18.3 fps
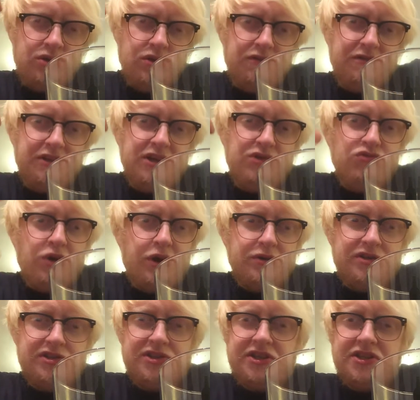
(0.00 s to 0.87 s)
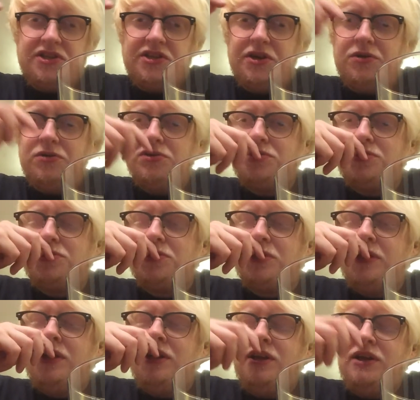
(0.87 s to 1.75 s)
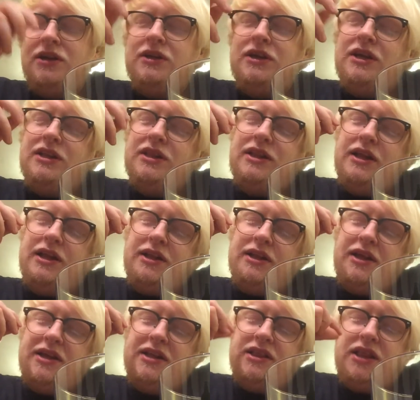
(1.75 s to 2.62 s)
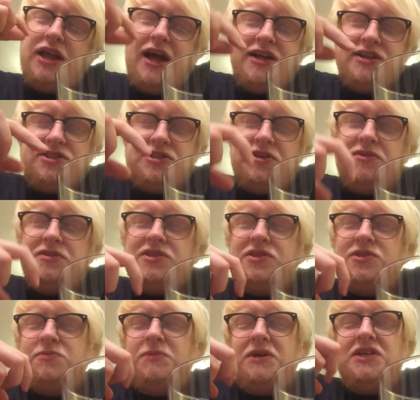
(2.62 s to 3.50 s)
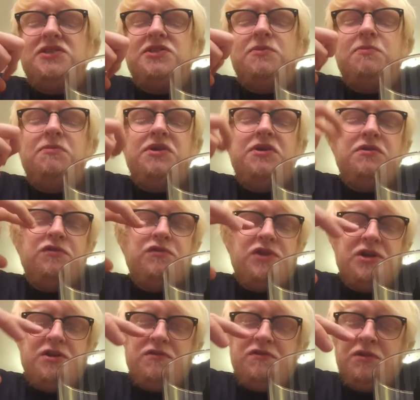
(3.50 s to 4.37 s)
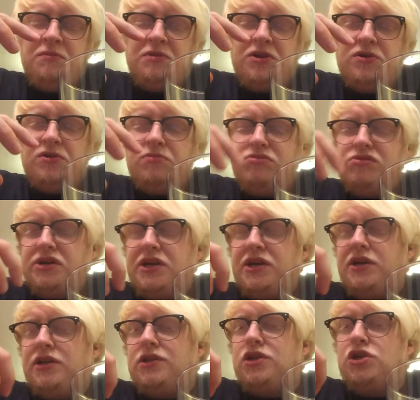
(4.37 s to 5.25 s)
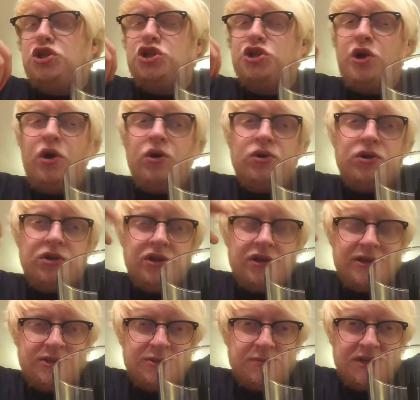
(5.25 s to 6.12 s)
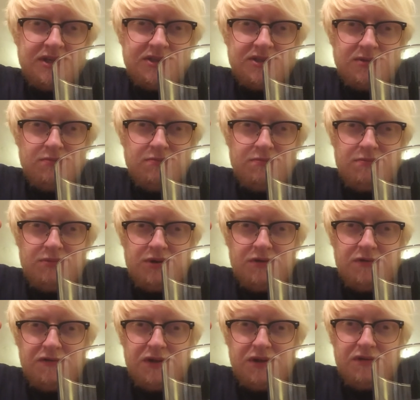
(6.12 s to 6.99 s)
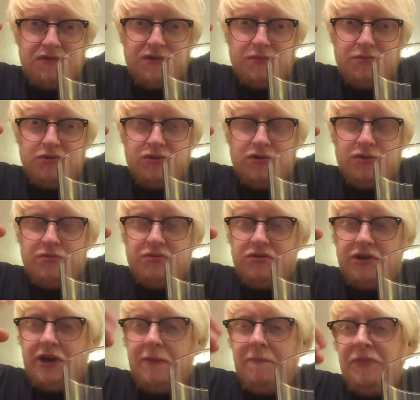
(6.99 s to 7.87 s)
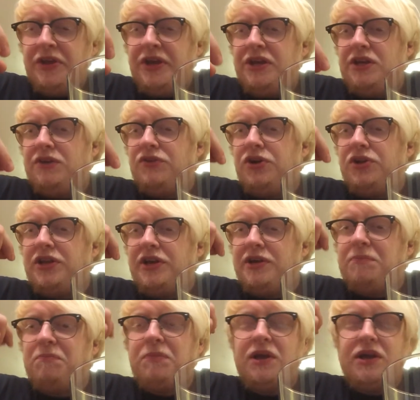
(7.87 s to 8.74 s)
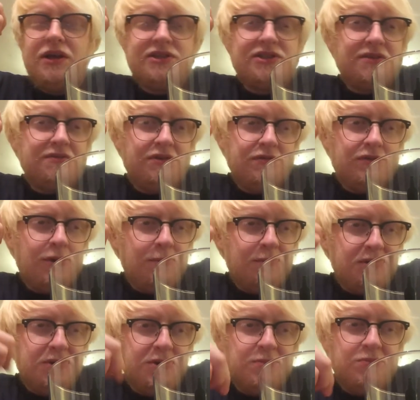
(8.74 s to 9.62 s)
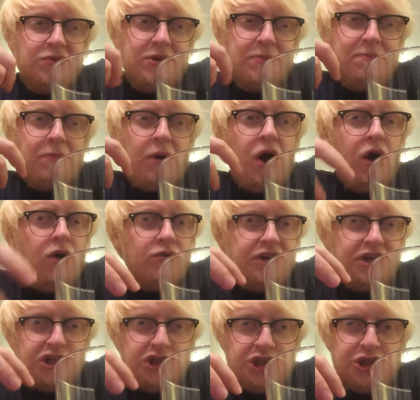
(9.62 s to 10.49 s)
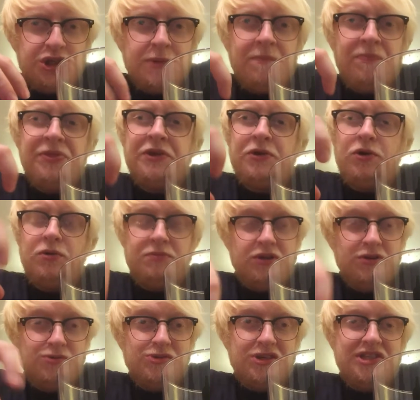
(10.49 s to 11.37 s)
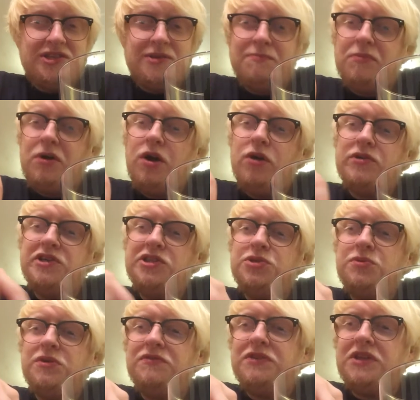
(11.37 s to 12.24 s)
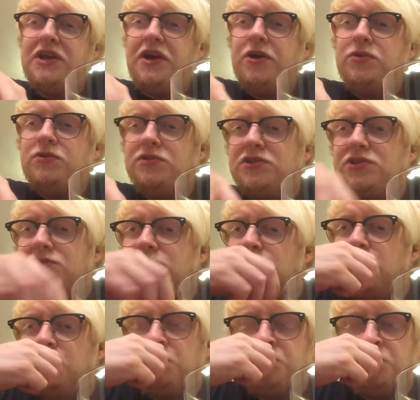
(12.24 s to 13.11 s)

Lovely roasted notes. That like lactose is mixing beautifully with the blueberry. The chocolate is mixing beautifully with the blueberry. You've got like as if you've got blueberry porridge or blueberries in porridge with the oats.